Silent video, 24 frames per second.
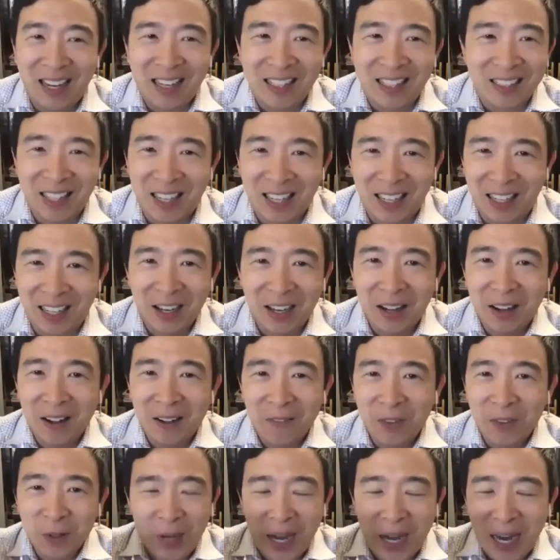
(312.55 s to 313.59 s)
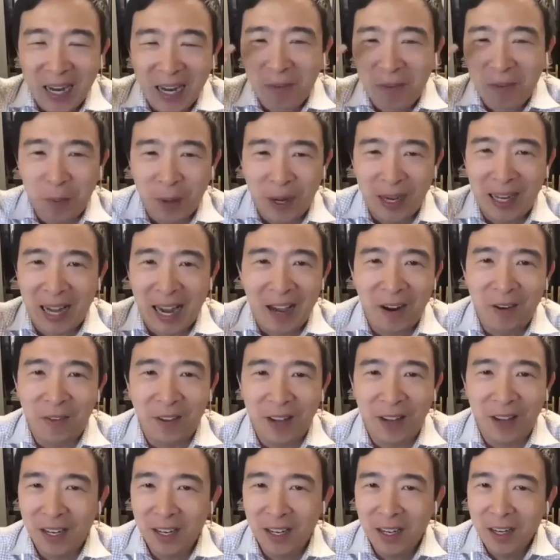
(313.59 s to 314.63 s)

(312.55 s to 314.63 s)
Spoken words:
It's like you can't even break out of it.